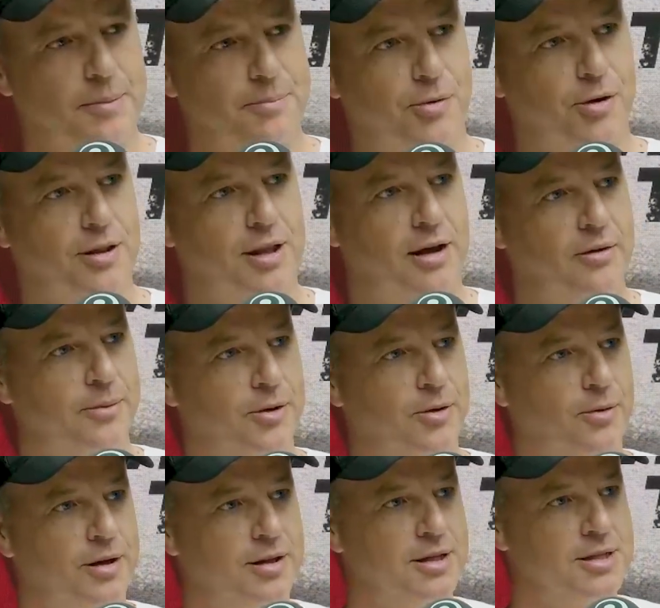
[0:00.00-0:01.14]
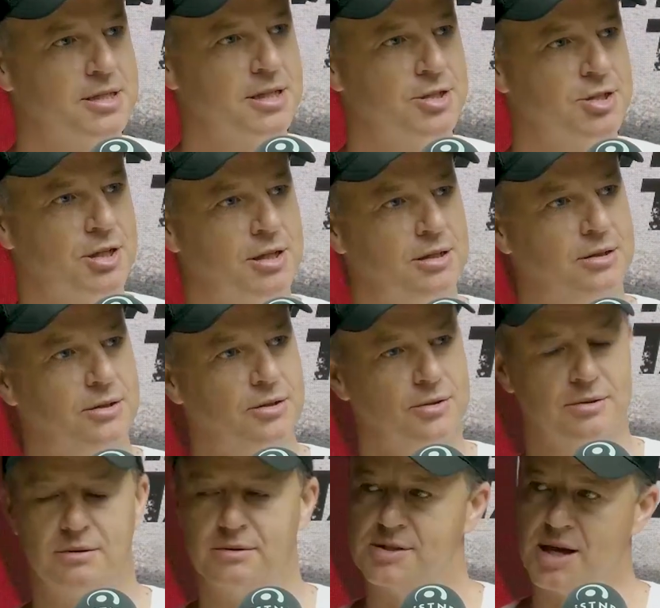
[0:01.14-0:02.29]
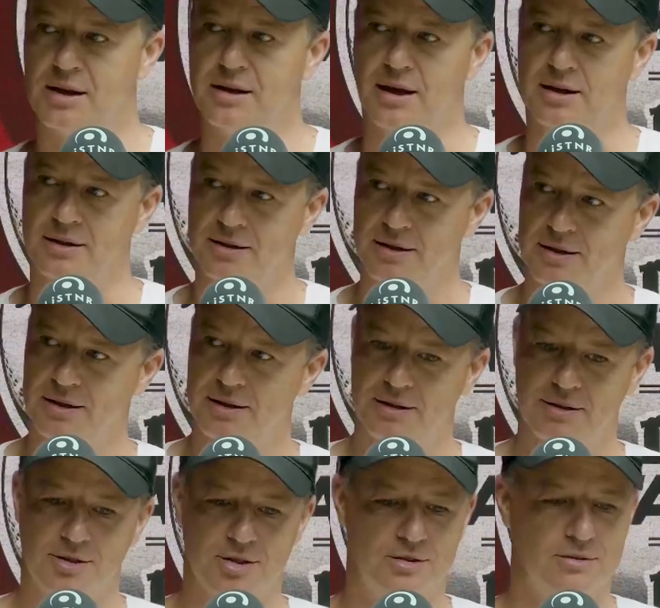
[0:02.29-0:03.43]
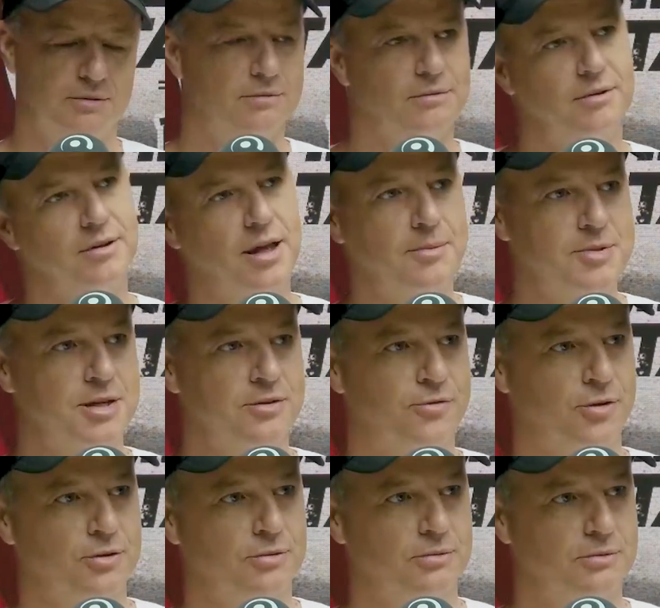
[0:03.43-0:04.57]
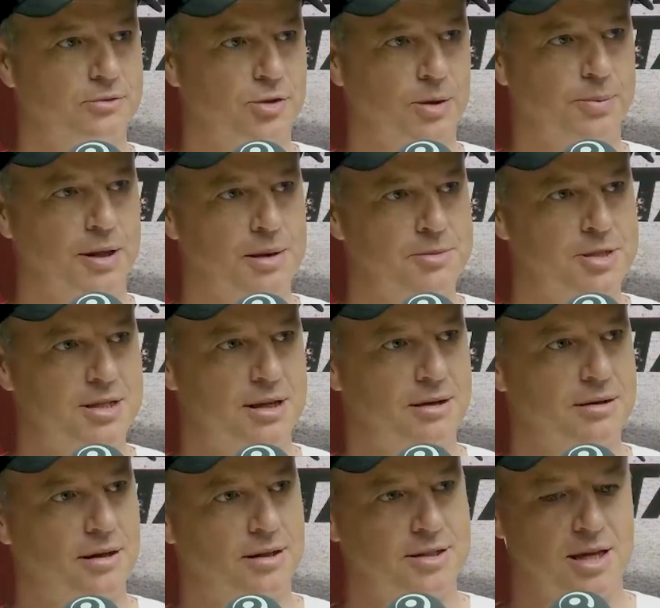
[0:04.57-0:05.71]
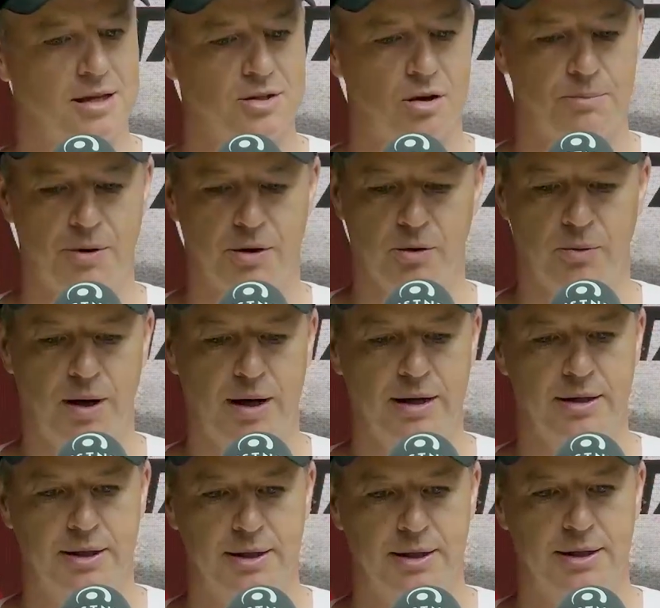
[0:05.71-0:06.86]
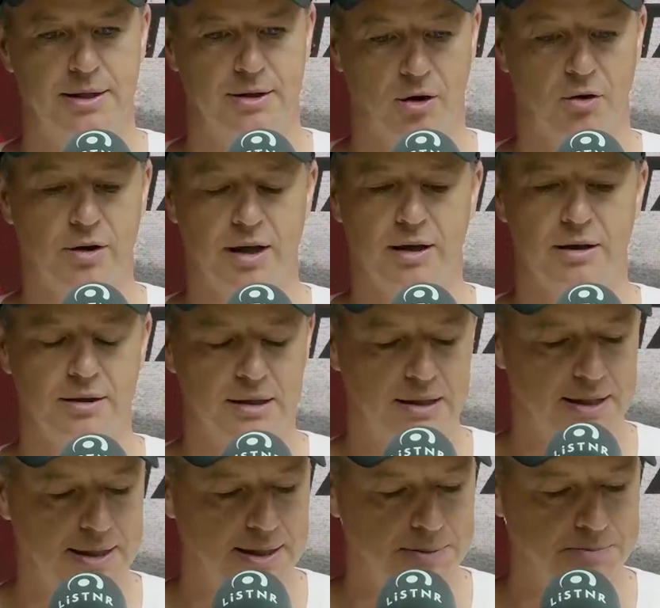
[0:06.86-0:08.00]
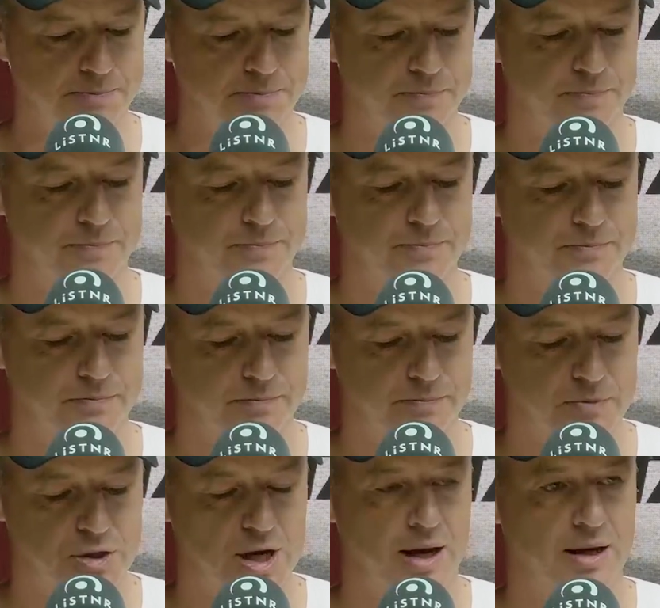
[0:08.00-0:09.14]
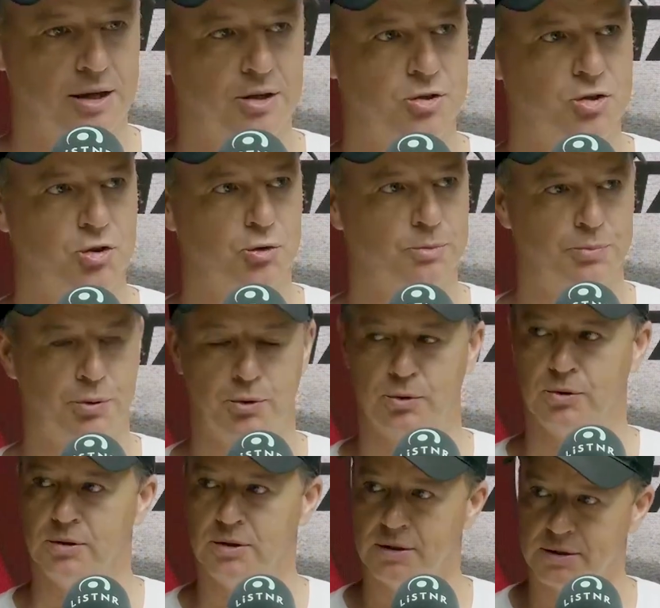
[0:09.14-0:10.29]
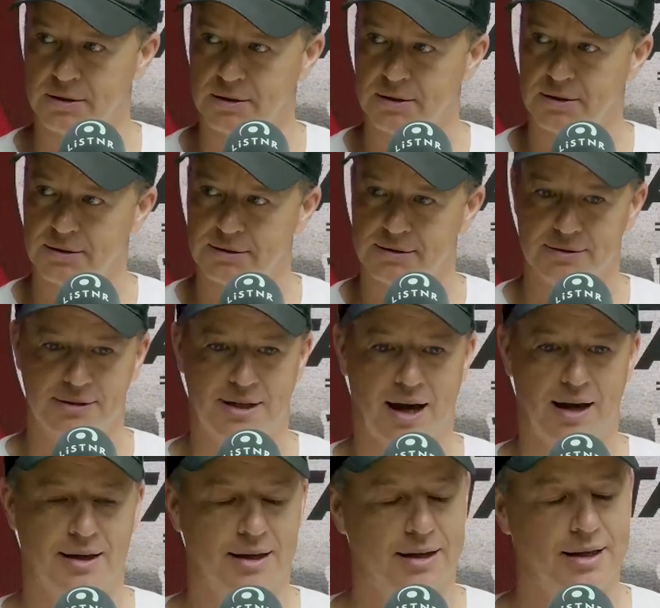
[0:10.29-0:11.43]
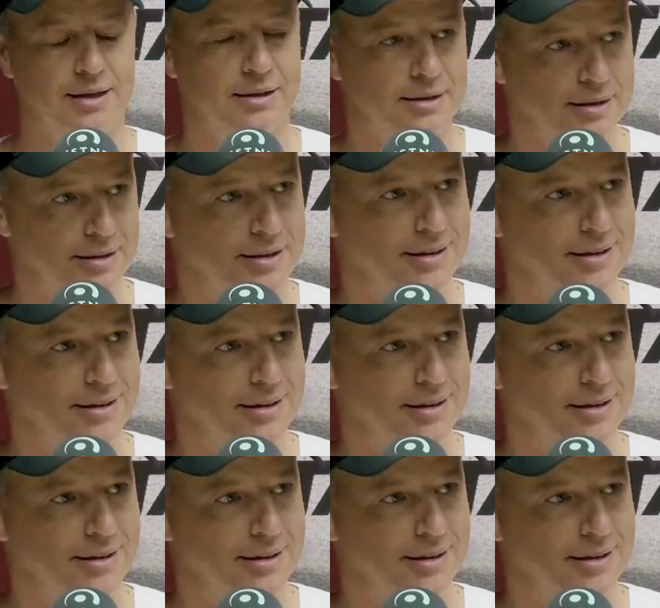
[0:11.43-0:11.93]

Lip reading: What about Brian Lara, by the way, at the SCG on Sunday? Just comes in for a Triple M stint and says, oh, by the way, on air, Shaggy and Sean Paul can't get in.